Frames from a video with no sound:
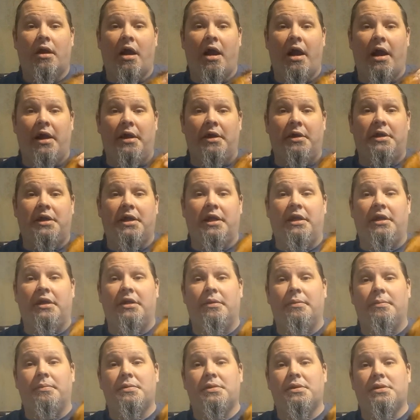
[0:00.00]
Iron
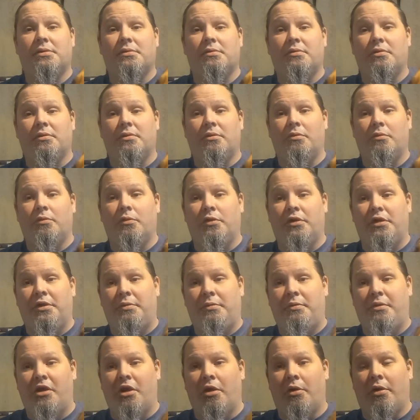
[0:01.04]
Kingdoms
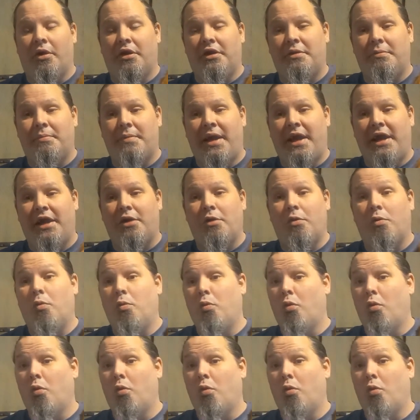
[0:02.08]
would go on to make